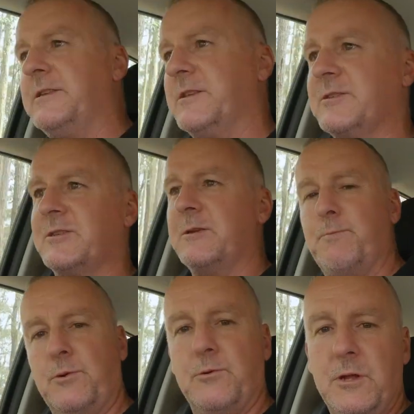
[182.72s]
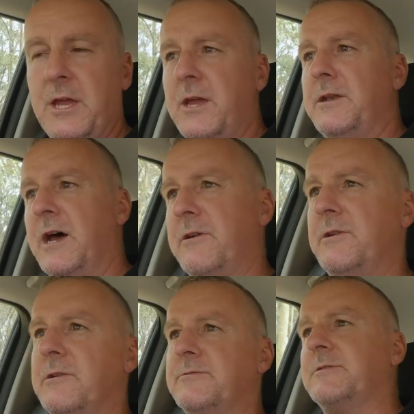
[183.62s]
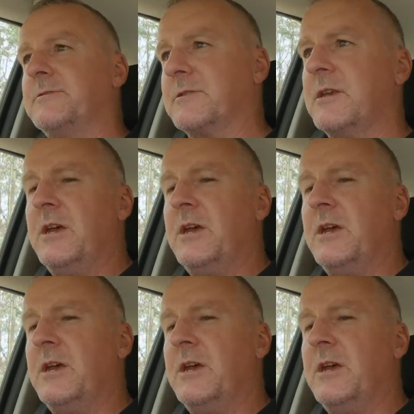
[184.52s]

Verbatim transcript: is a simple, no nonsense,